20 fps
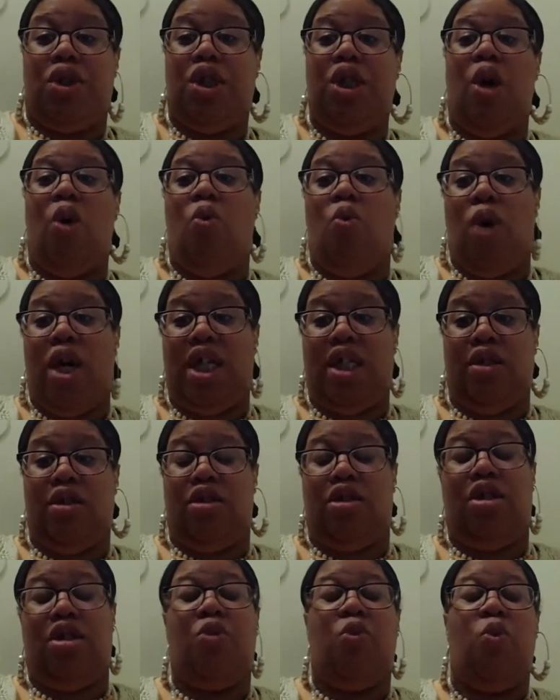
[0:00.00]

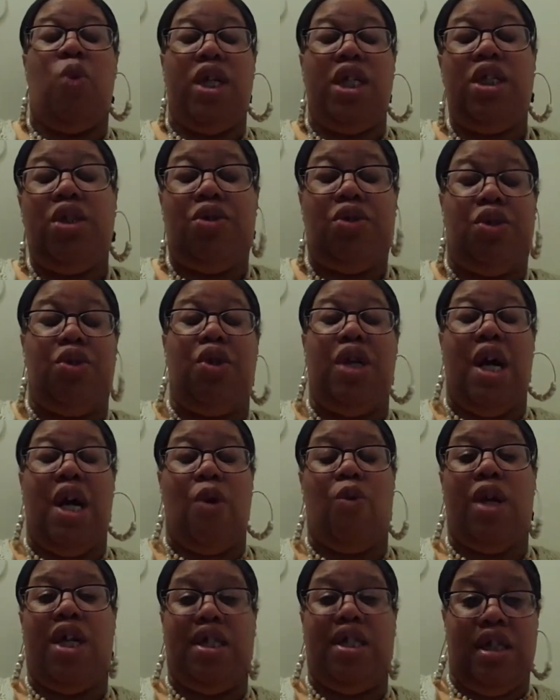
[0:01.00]
do not
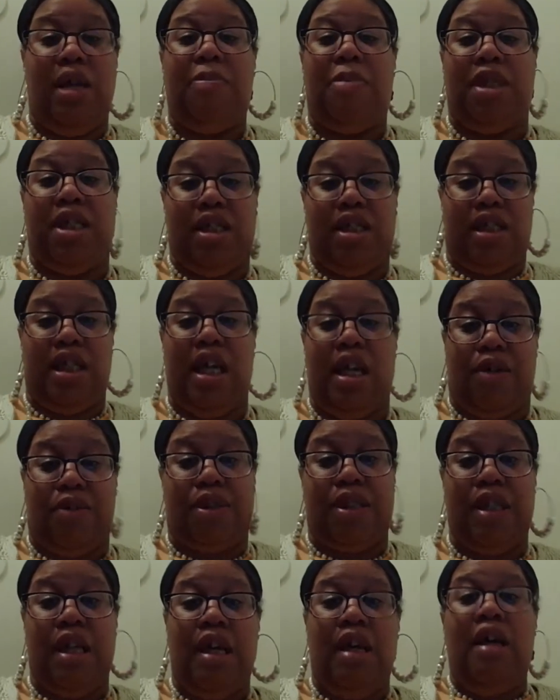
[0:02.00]
raise up in this house.